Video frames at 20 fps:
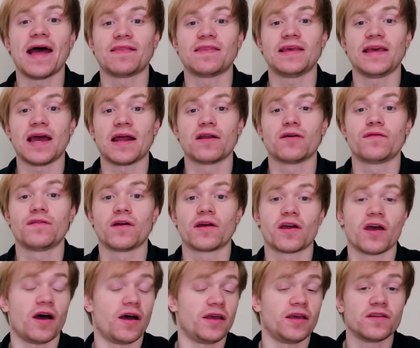at the end of your
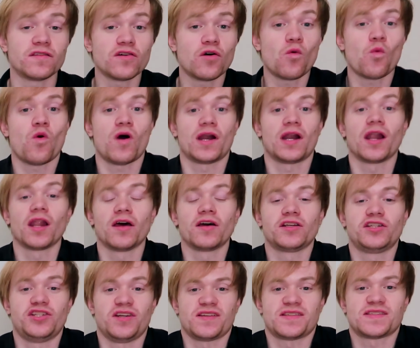cut. You don't want to
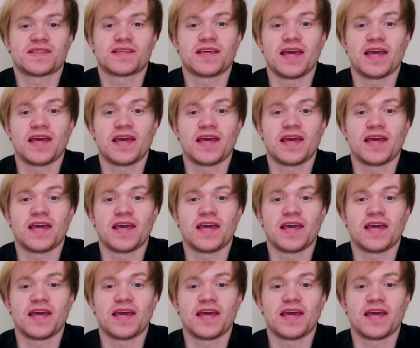look just